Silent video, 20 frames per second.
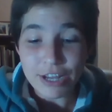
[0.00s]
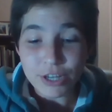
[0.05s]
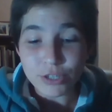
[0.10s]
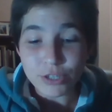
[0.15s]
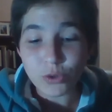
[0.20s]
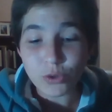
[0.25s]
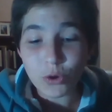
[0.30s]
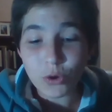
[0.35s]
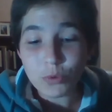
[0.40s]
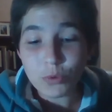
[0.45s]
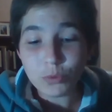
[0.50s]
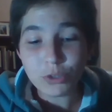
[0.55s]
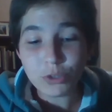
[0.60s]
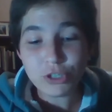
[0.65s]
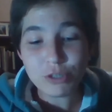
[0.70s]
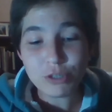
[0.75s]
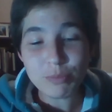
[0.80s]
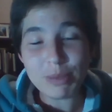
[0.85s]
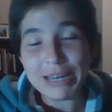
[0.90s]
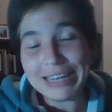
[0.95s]
So, would
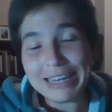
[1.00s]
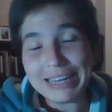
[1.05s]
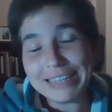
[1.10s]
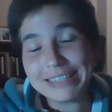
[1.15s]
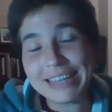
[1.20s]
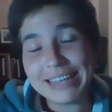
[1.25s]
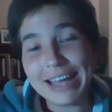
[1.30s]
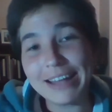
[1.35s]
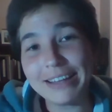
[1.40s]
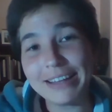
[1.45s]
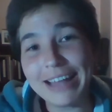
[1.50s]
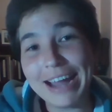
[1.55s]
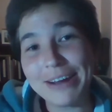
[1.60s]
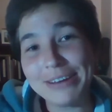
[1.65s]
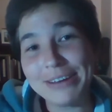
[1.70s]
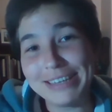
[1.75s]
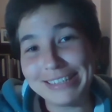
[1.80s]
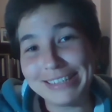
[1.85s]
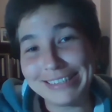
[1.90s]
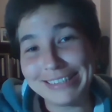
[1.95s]
you please tell
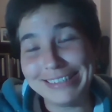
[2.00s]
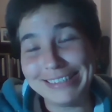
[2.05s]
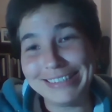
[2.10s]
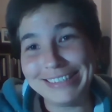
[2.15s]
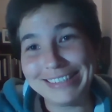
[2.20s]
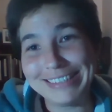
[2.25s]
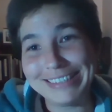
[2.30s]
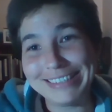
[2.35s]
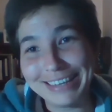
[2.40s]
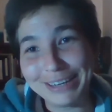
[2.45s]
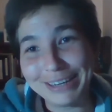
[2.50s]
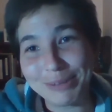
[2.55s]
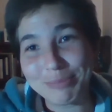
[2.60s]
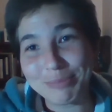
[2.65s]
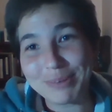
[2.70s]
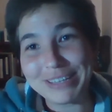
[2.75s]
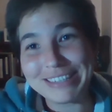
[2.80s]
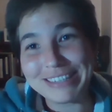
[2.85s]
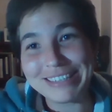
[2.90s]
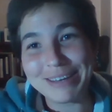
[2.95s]
our listeners a little
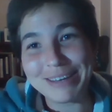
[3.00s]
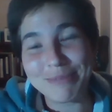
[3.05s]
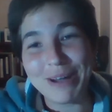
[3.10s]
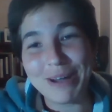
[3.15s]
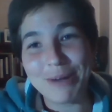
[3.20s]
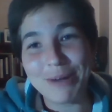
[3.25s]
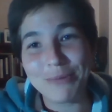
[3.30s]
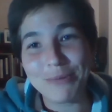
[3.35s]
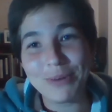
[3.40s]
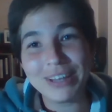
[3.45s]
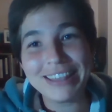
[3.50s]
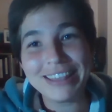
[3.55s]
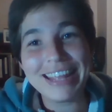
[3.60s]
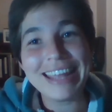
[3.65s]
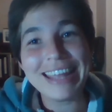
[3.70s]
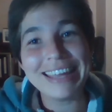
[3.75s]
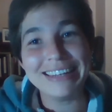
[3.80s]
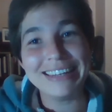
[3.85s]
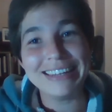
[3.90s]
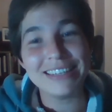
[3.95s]
bit about what they
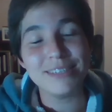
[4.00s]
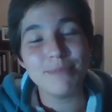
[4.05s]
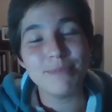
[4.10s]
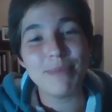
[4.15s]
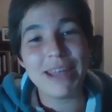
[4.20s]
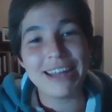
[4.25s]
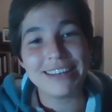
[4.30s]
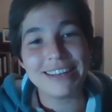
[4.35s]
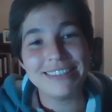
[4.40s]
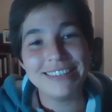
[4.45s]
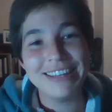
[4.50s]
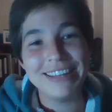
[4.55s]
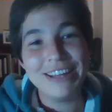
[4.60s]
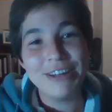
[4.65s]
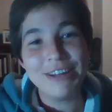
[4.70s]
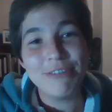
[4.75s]
can expect